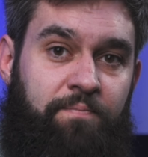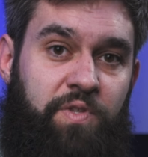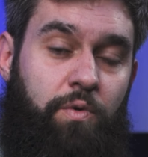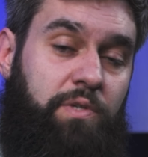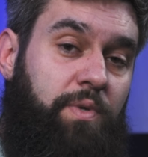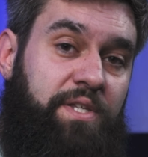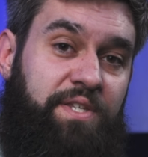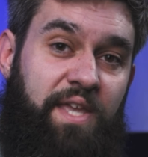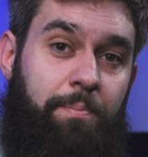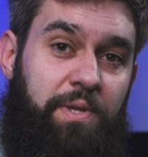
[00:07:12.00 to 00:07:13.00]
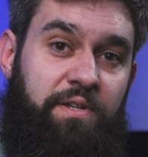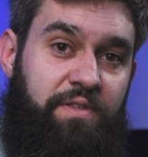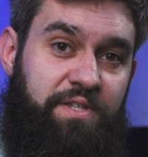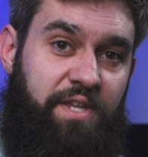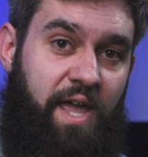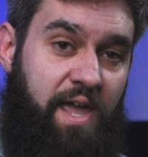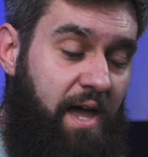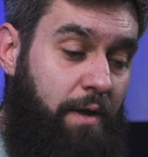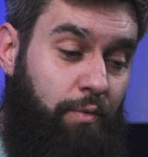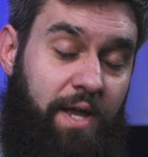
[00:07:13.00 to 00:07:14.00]
So as we step into this
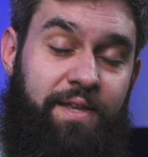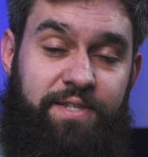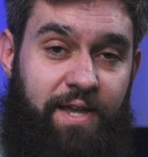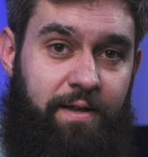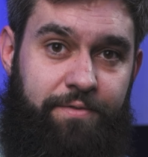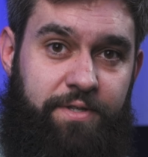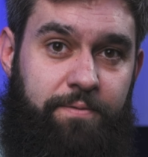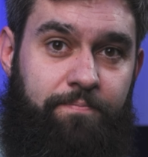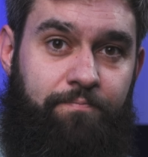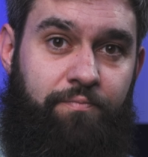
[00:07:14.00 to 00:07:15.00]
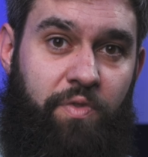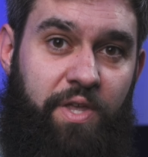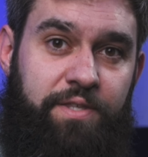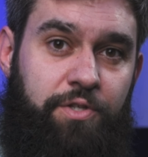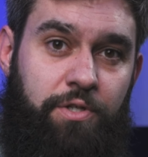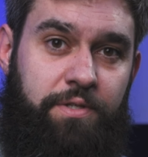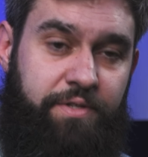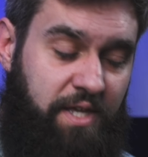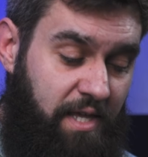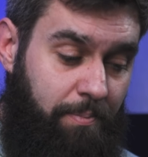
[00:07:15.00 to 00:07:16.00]
AI renaissance, let's just
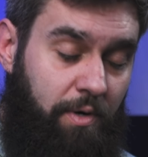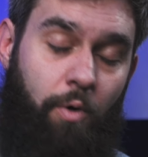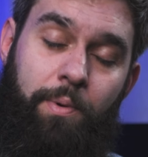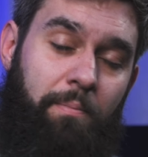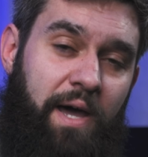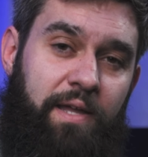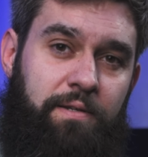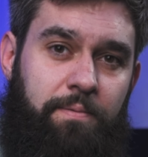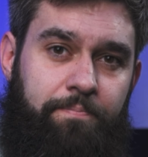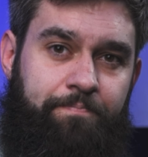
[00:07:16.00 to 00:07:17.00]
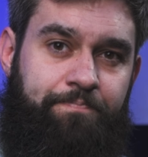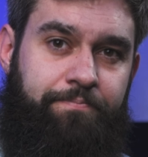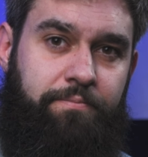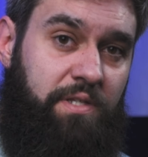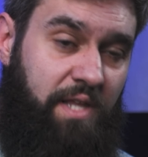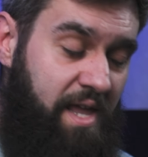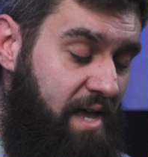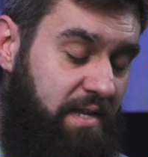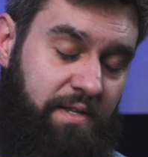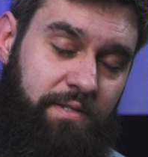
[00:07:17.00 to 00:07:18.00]
keep an open mind. Stay
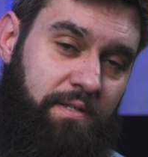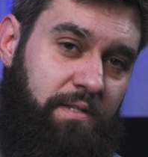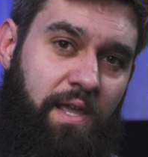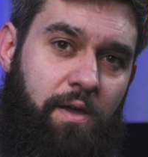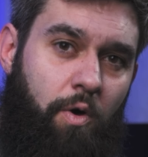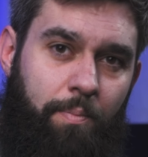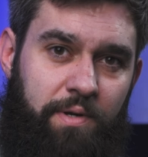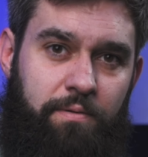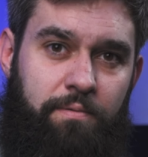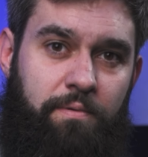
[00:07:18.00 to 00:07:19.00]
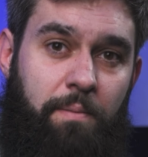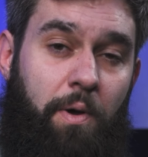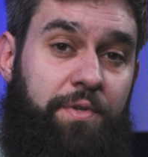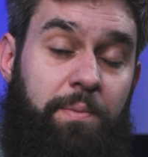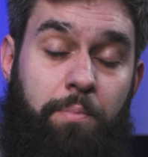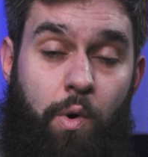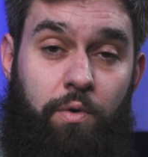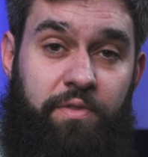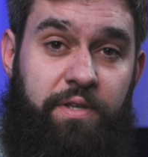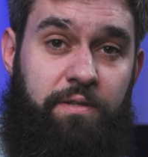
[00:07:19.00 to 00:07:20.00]
honest, stay open, and most
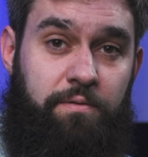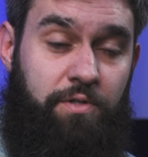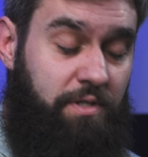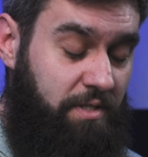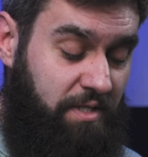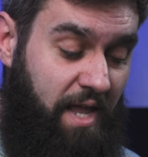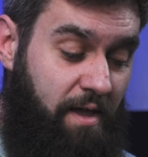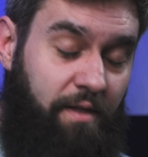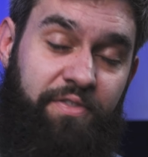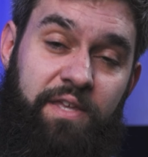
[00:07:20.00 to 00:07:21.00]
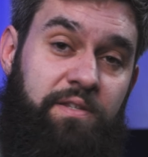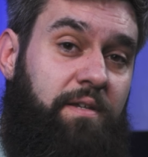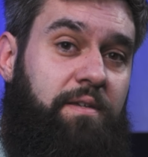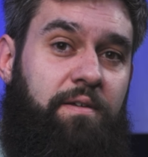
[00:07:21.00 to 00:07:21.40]
importantly, just stay authentic.